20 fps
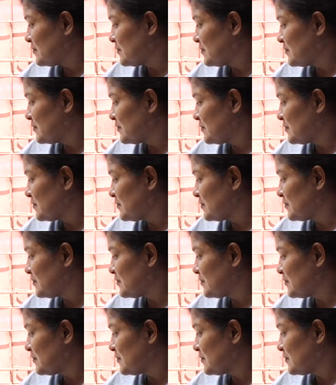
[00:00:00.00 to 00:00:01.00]

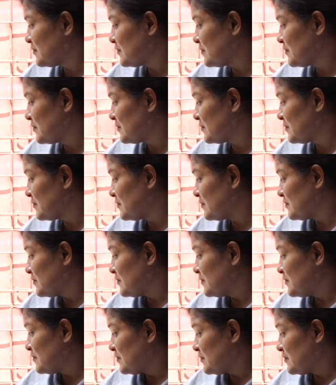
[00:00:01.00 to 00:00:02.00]

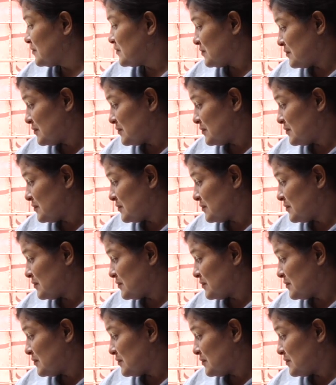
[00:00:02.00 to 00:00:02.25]
(silent)